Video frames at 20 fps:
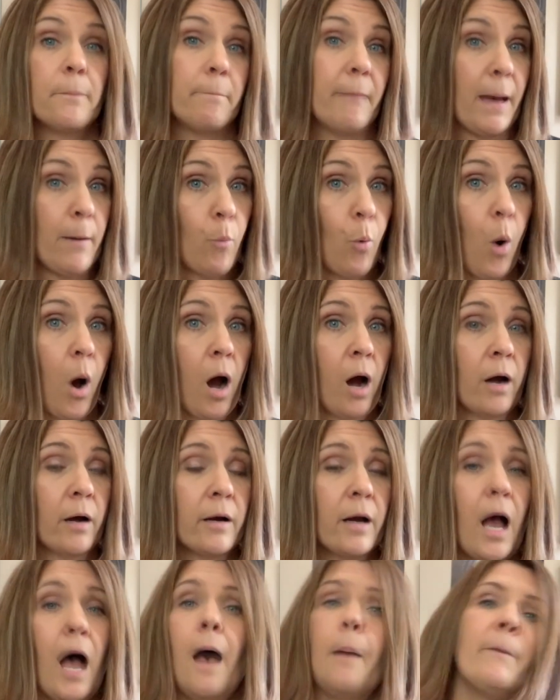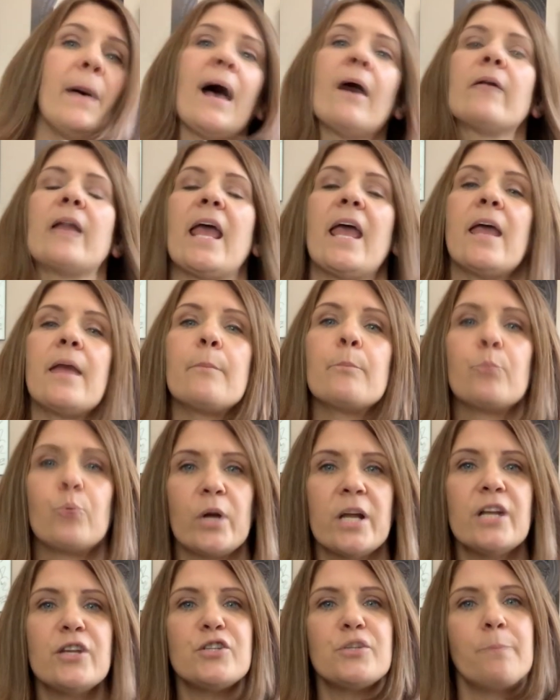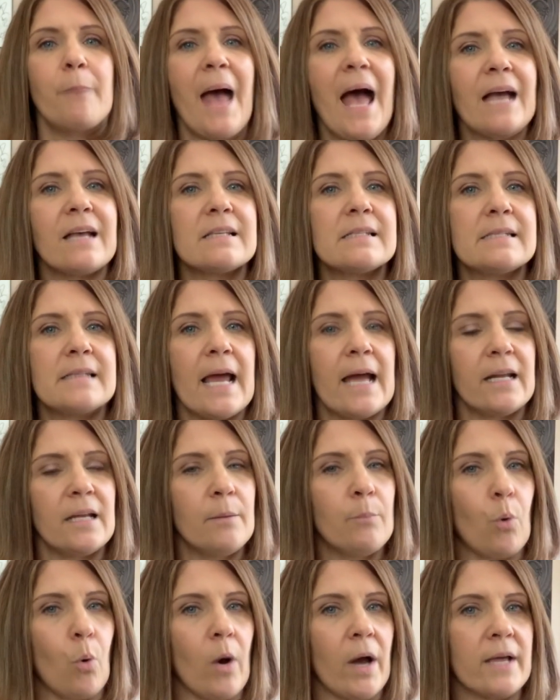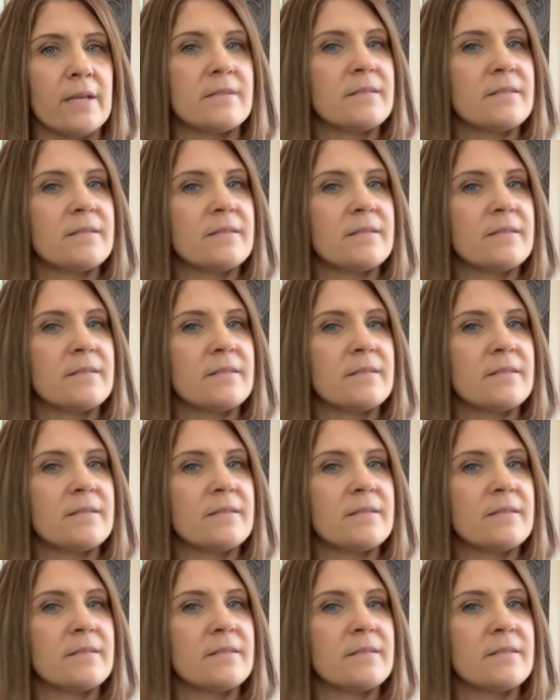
memoir about a British-Pakistani boy,